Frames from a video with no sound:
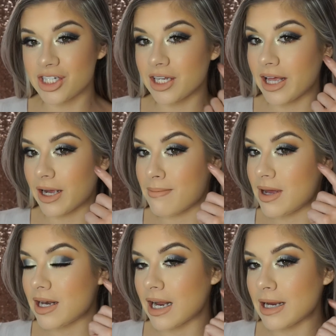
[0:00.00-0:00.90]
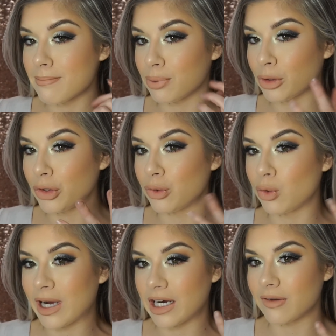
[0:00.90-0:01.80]
did like a midnight
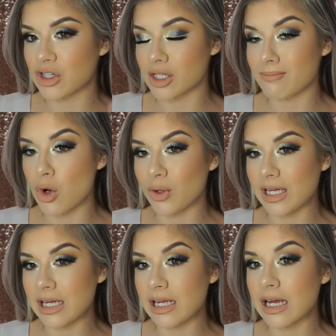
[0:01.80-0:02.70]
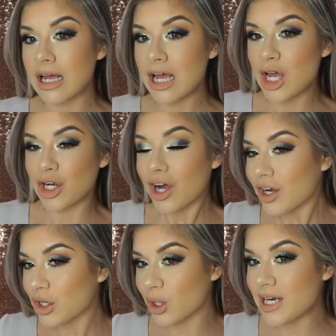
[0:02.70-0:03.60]
blue kind of smoky
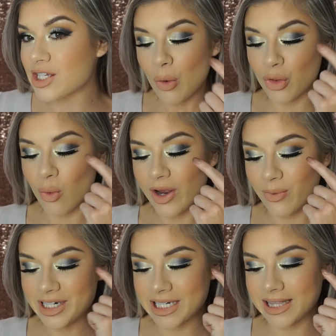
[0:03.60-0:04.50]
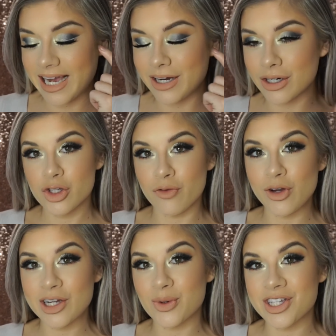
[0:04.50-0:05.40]
cut crease with a white winged liner. So if
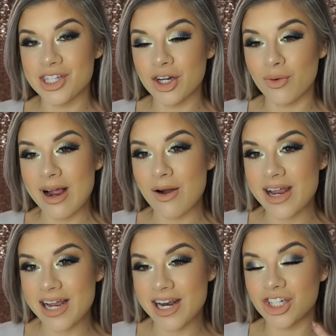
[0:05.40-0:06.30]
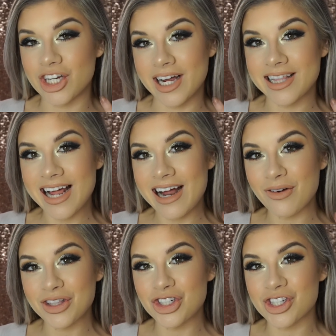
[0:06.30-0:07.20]
you guys want to stick around and check that
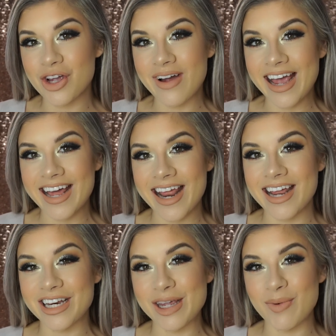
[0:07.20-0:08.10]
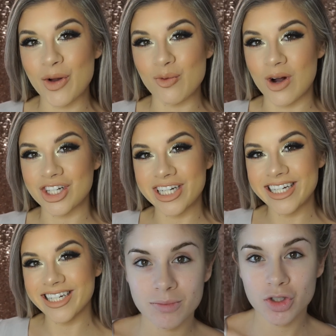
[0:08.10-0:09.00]
out, then just go ahead and keep on
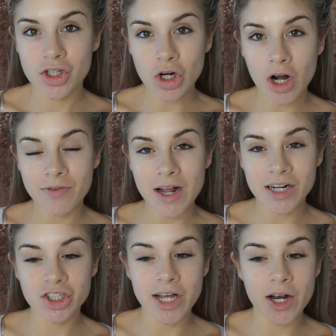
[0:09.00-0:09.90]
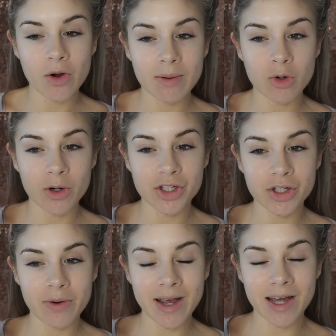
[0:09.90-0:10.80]
watching. To start off the eyeshadow, I'm going
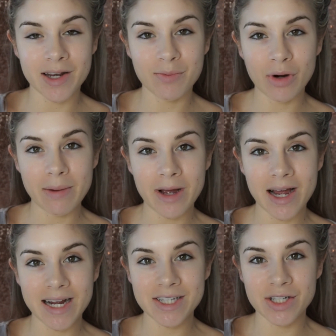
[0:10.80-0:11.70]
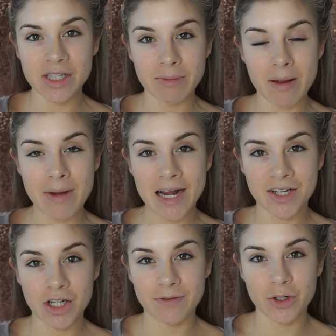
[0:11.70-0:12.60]
to go ahead and prime my eyes using my
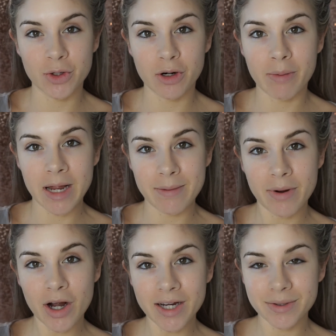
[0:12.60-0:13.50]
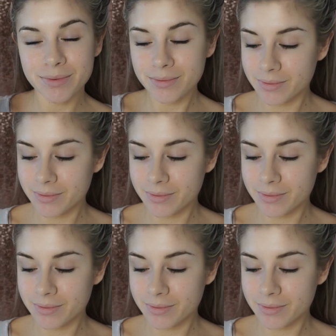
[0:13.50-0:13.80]
MAC Soft Ochre Paint Pot.